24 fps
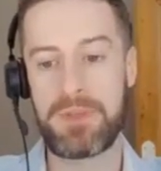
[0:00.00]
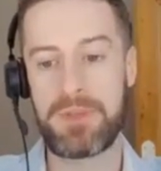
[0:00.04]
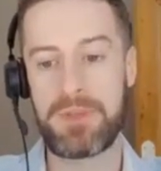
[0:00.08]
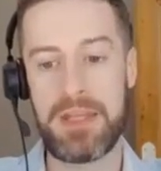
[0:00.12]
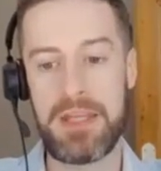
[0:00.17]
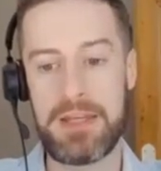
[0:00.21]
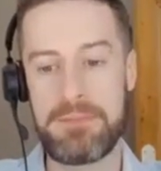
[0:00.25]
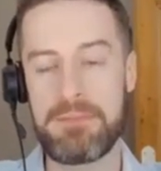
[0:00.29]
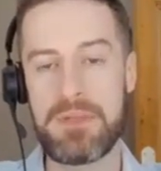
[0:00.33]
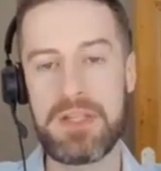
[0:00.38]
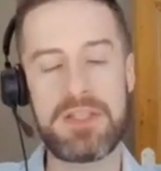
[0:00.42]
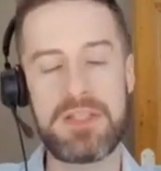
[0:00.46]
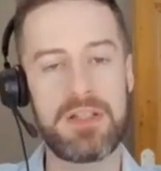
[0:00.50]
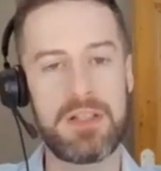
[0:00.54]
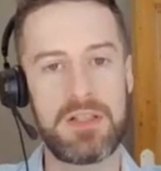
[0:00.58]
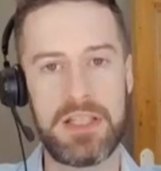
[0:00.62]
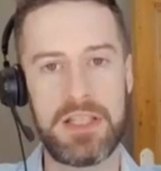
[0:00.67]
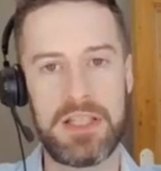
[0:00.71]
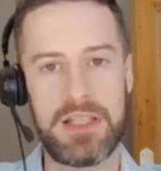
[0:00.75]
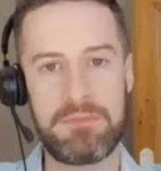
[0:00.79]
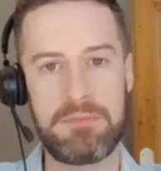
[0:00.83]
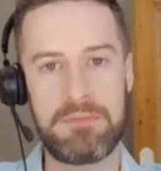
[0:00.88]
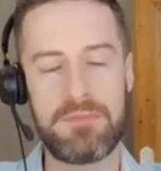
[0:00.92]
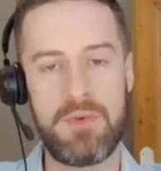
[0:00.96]

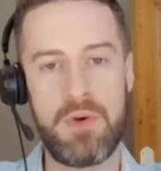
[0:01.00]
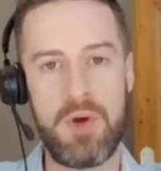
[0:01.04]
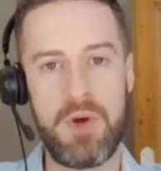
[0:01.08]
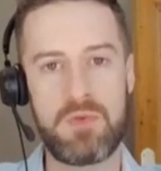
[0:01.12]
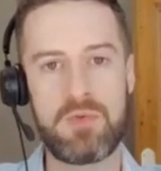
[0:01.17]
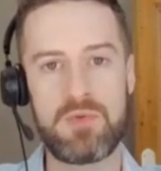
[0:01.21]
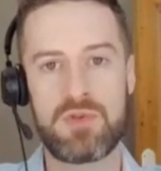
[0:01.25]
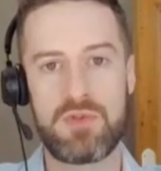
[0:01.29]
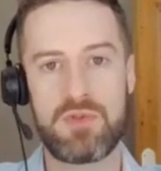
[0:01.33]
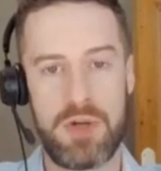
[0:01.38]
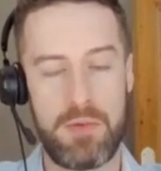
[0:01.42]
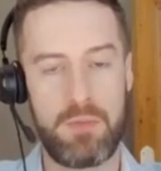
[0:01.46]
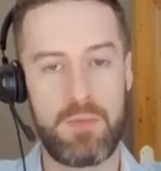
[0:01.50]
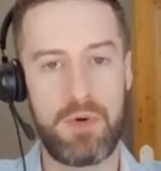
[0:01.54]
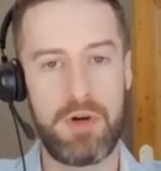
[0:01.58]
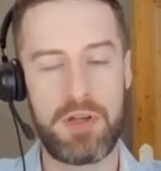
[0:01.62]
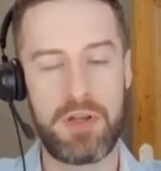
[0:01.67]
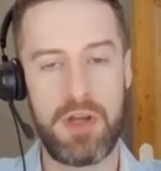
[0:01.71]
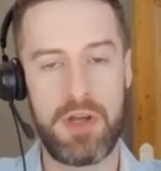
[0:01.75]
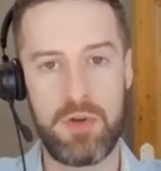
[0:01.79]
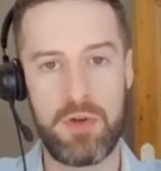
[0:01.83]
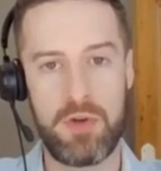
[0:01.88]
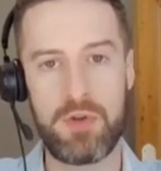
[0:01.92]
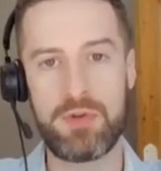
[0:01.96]
immediately try and work
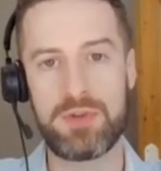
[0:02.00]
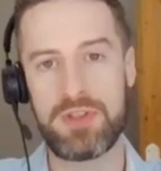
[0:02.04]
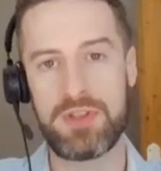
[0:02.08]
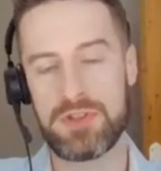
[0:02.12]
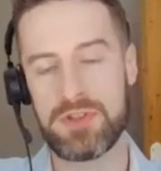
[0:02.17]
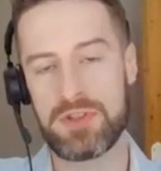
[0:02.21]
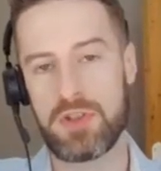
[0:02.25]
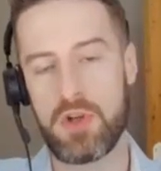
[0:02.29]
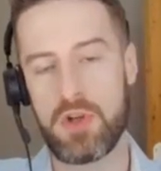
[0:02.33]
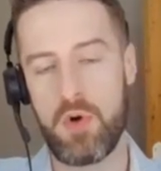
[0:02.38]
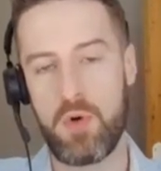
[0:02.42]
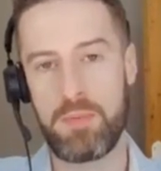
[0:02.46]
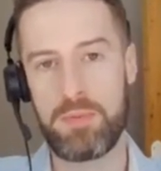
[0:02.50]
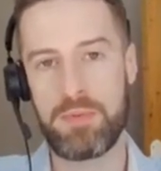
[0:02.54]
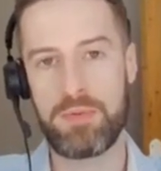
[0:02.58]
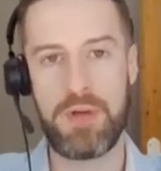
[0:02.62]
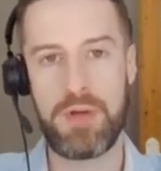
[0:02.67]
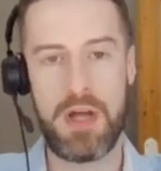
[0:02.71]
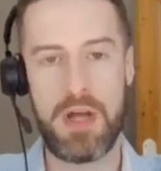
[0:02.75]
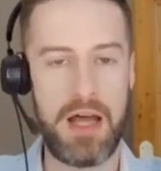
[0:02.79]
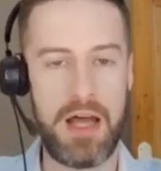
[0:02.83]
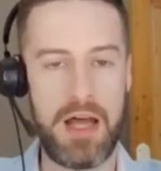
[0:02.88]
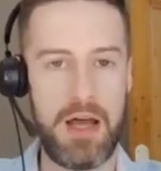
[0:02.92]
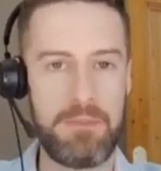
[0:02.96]
out who's in scope
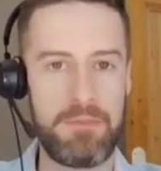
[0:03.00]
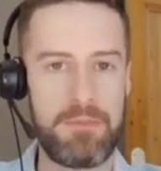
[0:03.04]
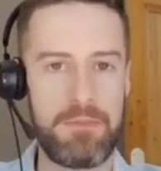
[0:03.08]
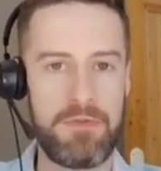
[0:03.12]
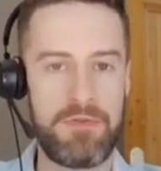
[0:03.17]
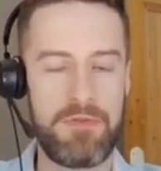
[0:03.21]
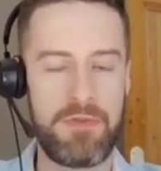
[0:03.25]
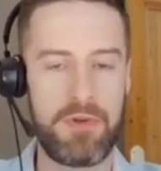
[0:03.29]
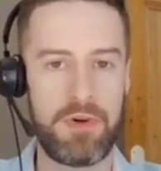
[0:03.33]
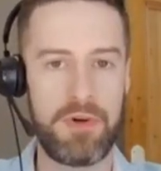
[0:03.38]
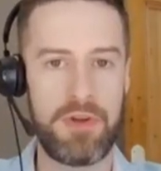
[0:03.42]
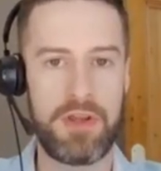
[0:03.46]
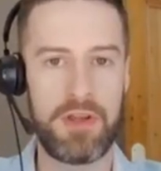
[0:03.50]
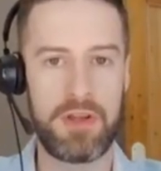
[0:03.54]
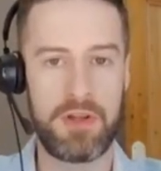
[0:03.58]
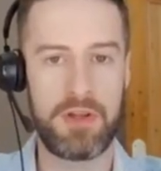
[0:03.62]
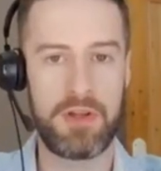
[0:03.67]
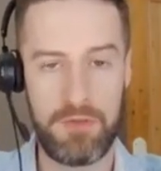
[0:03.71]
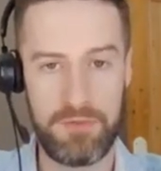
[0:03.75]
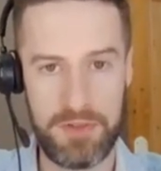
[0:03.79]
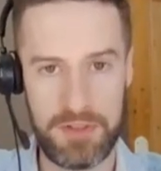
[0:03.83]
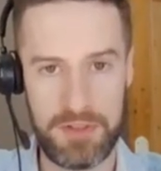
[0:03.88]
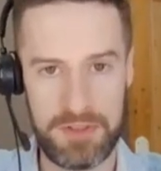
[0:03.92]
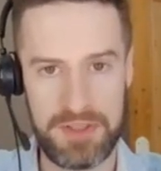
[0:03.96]
for the
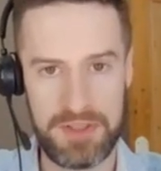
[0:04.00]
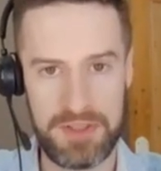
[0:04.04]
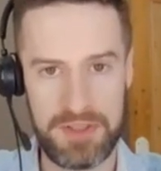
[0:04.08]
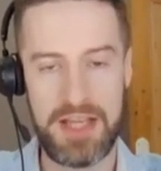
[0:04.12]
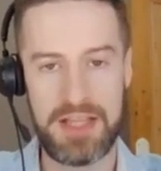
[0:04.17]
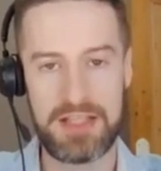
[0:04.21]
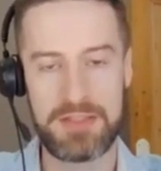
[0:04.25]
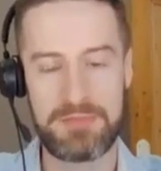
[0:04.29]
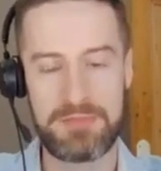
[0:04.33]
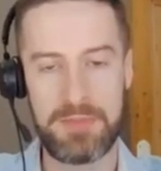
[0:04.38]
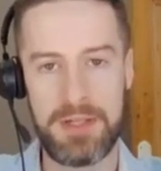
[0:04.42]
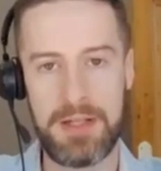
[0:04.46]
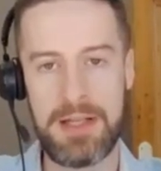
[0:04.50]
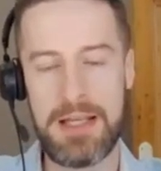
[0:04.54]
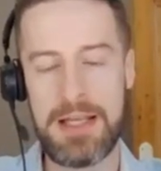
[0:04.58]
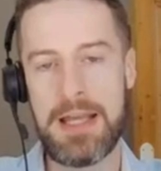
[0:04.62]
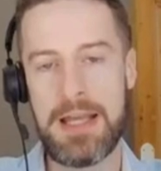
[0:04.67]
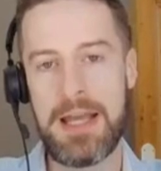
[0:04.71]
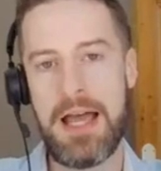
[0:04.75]
conflicts assessment,